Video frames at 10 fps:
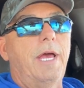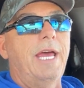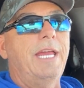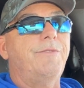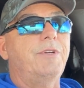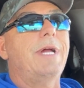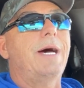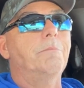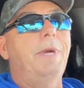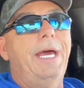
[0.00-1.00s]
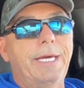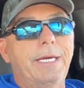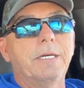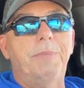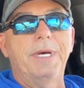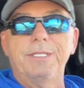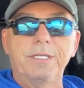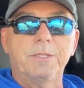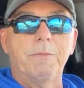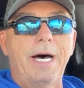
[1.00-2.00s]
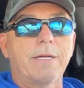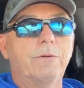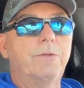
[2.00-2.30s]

And if you're not making a business model,